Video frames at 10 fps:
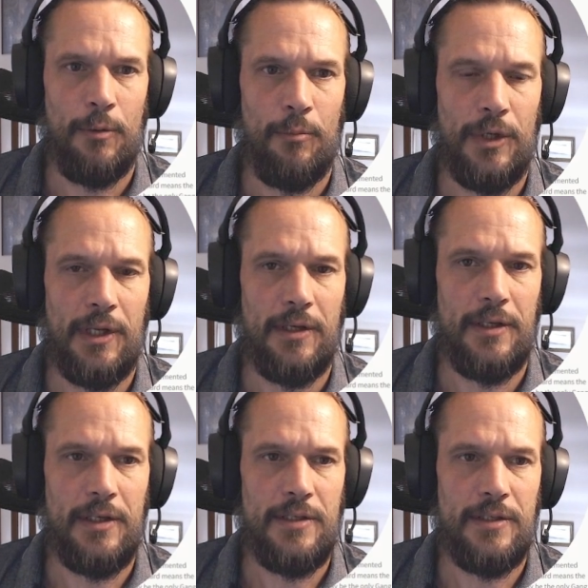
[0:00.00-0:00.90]
but that
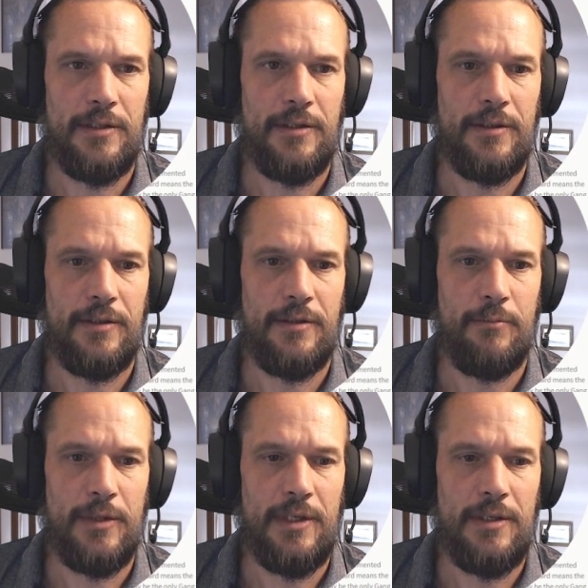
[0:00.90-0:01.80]

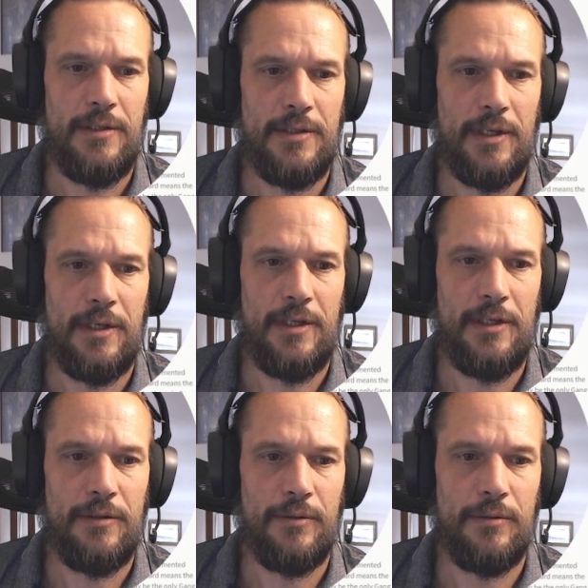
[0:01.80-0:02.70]
means I need
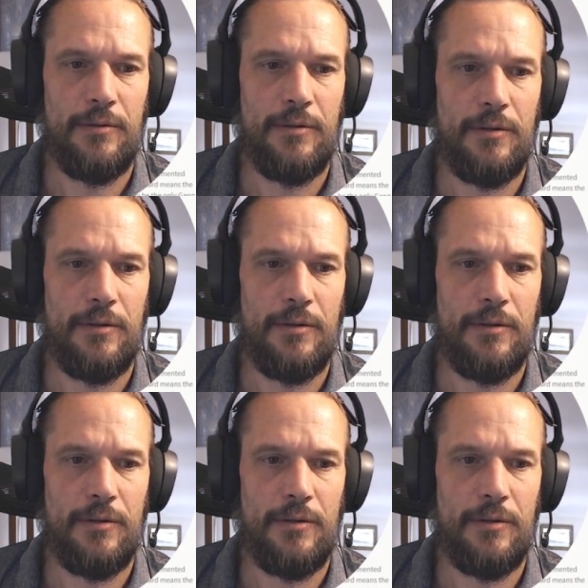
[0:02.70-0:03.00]
to